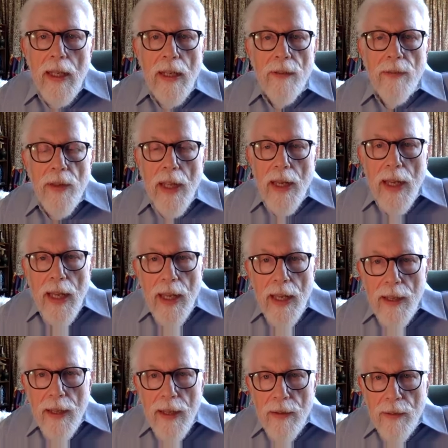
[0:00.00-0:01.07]
If the
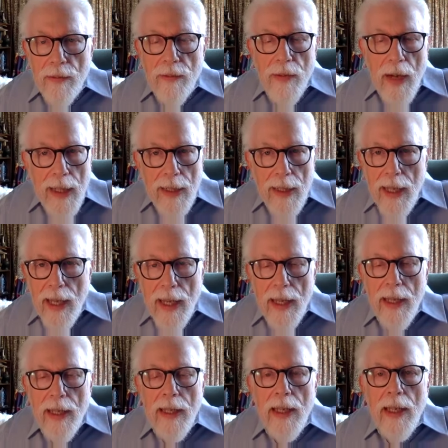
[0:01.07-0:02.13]
hay, final
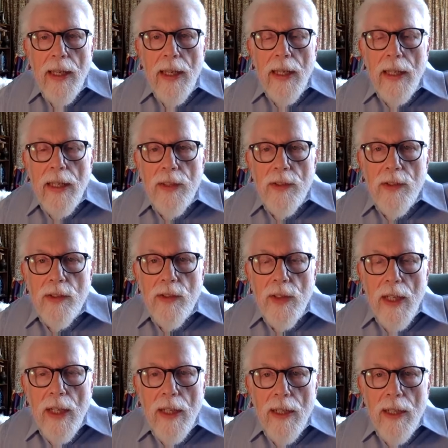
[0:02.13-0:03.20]
hay, is
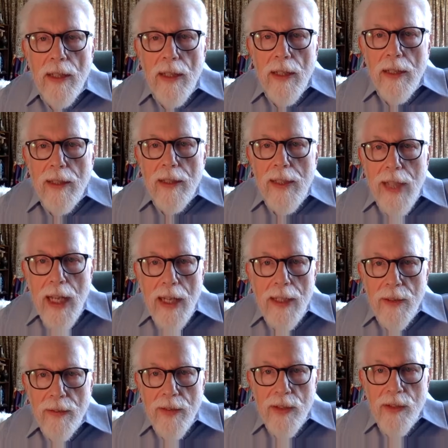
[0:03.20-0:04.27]
the
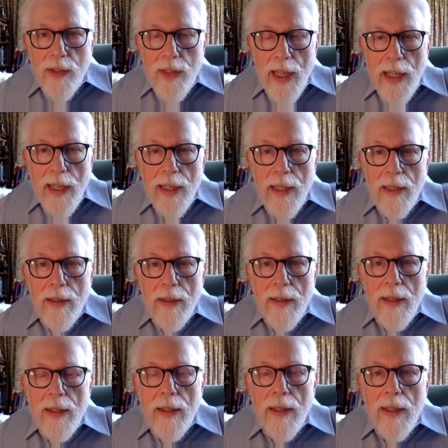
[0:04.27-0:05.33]
tail of the snake,
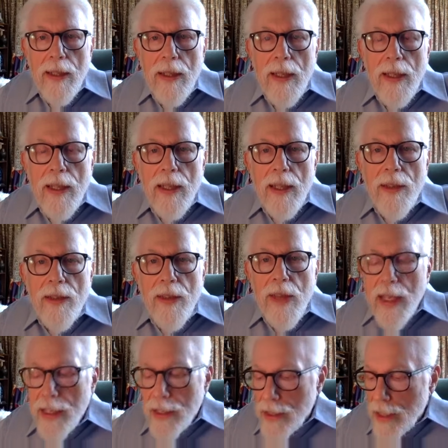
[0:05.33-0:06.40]

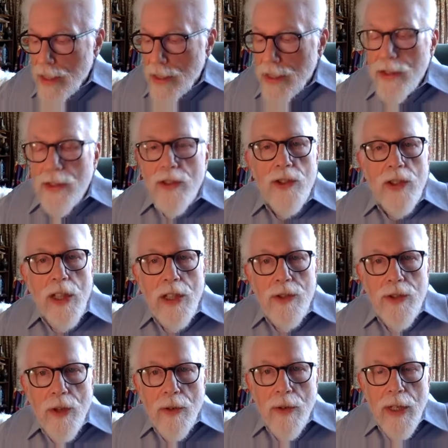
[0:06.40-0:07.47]
then she
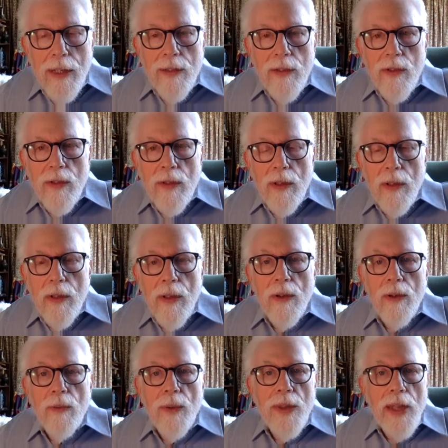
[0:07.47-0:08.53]
joins
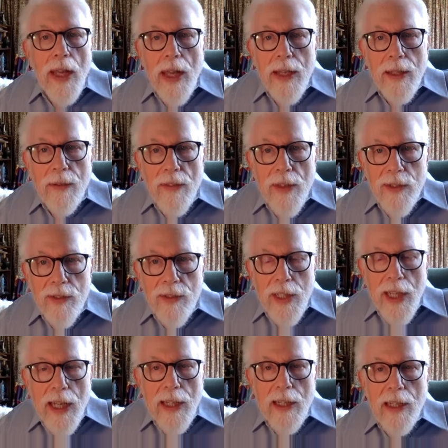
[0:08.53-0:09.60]
with the head of the
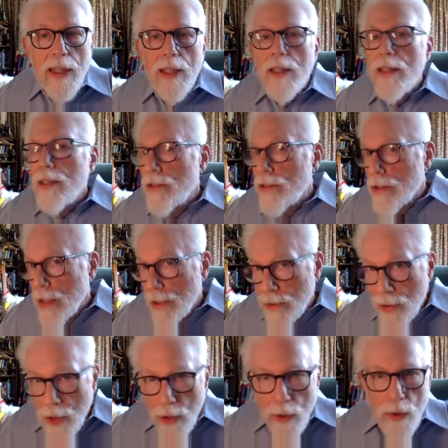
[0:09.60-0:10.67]
snake
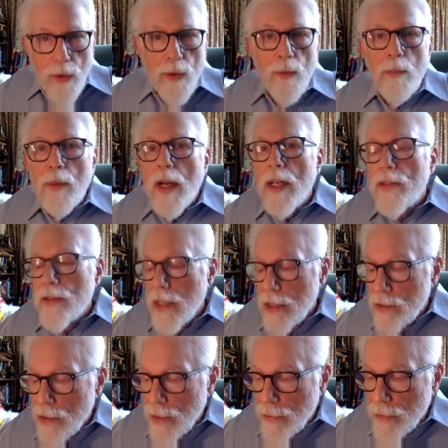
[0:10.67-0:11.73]
start the whole
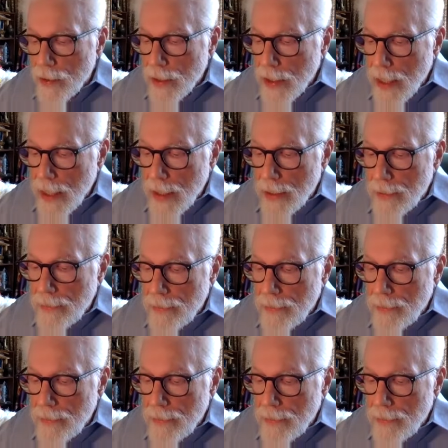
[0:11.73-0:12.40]
process over again.